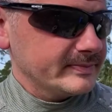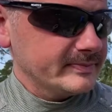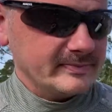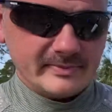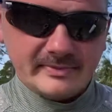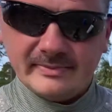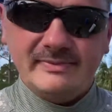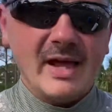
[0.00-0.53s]

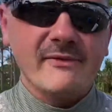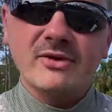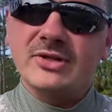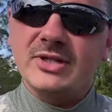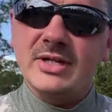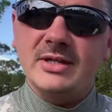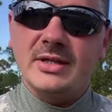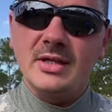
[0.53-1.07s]
never
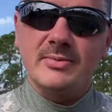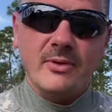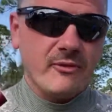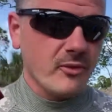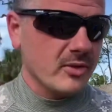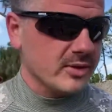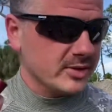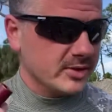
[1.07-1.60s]
seen these
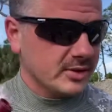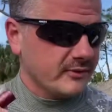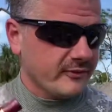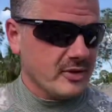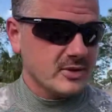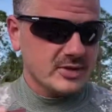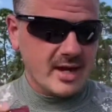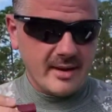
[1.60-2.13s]
before. This is the
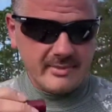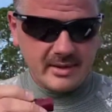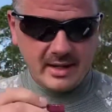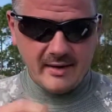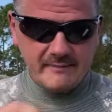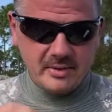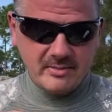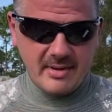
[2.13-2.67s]
first time that
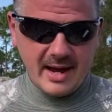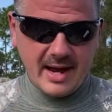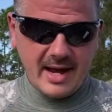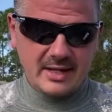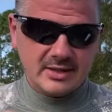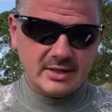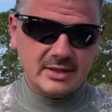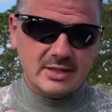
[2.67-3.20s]
I've put my
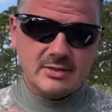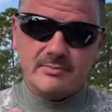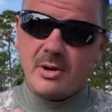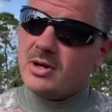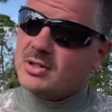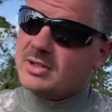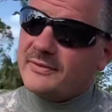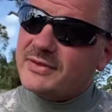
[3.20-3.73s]
hands on these in
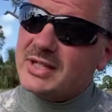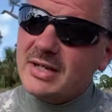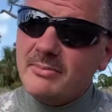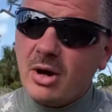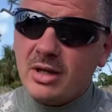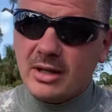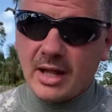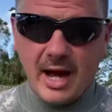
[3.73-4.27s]
person. I've seen them
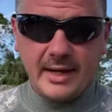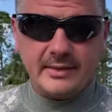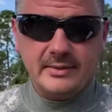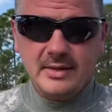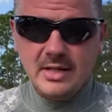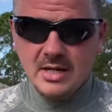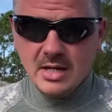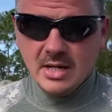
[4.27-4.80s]
online
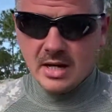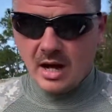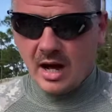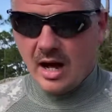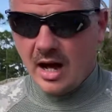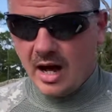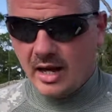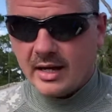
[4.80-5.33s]

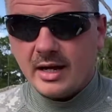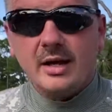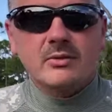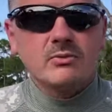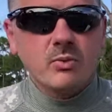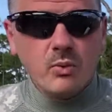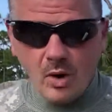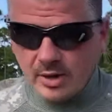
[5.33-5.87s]

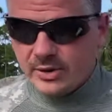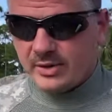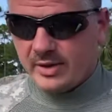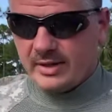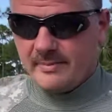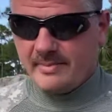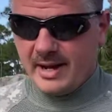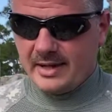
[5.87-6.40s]
and wondering
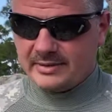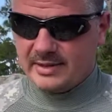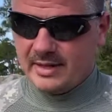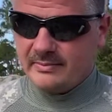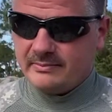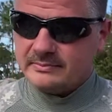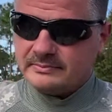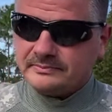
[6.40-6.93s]
about them.
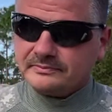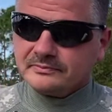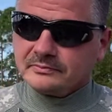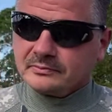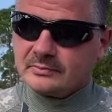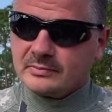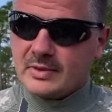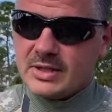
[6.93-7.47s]

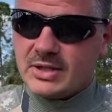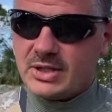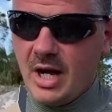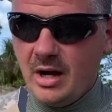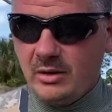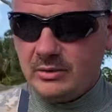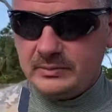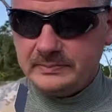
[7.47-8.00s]

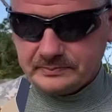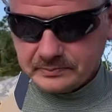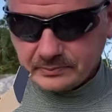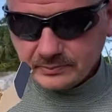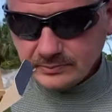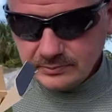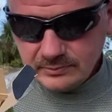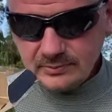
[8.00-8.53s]
So
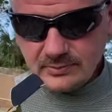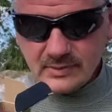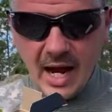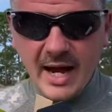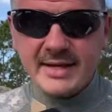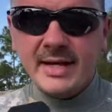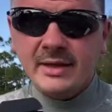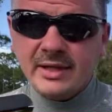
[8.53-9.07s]
I
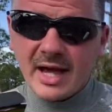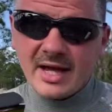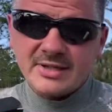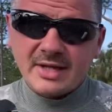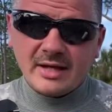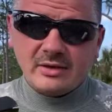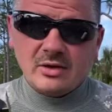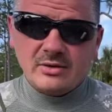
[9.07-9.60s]
did last
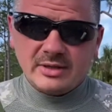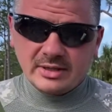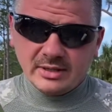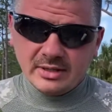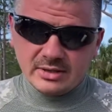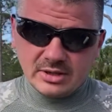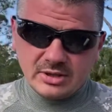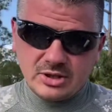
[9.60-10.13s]
night, load it
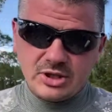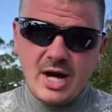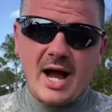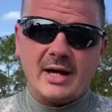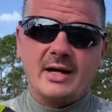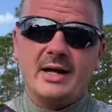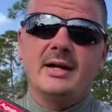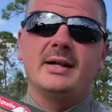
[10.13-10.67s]
into the
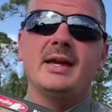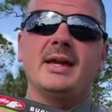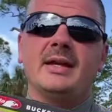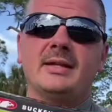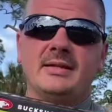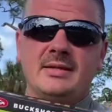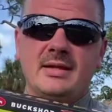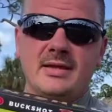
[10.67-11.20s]
shotgun,
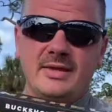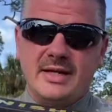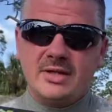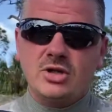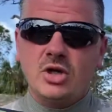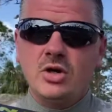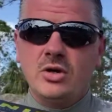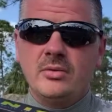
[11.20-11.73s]
and the
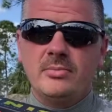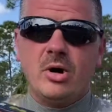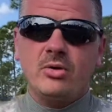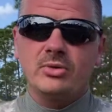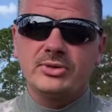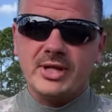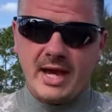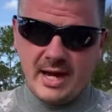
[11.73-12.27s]
tube
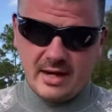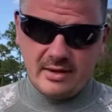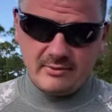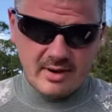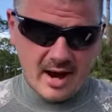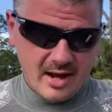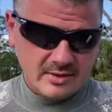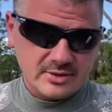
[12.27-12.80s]
holds 8
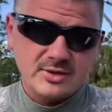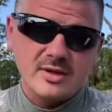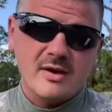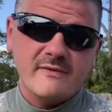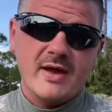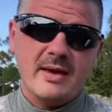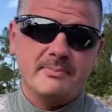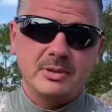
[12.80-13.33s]
rounds. So you have
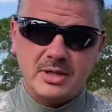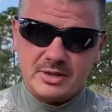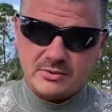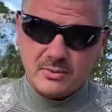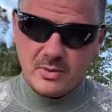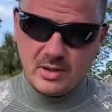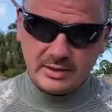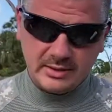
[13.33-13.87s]

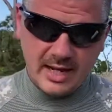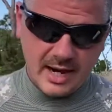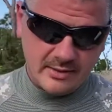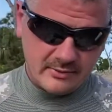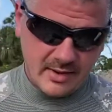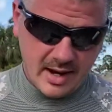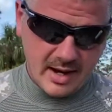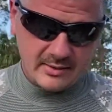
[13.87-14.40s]
8+1, 9
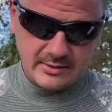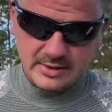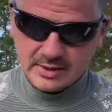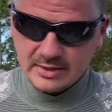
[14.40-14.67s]
rounds,